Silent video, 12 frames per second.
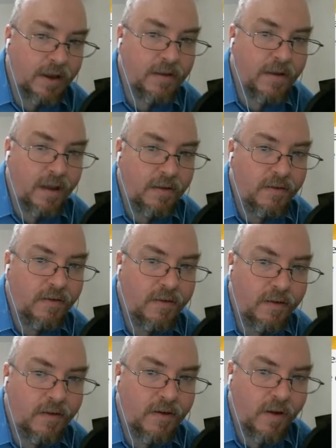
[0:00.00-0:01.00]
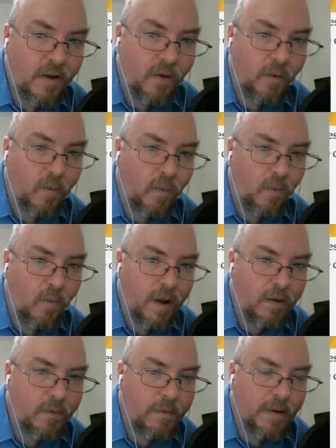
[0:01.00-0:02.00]
doesn't know
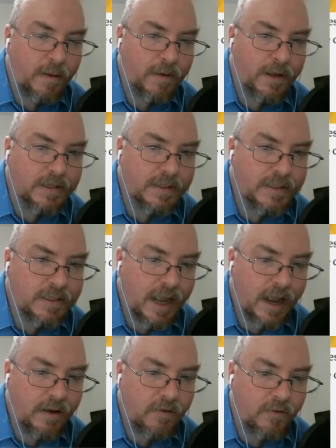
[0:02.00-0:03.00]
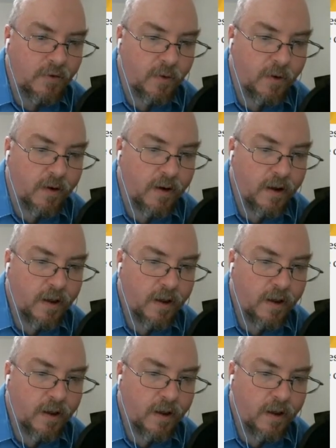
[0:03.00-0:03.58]
what Republicans stand for.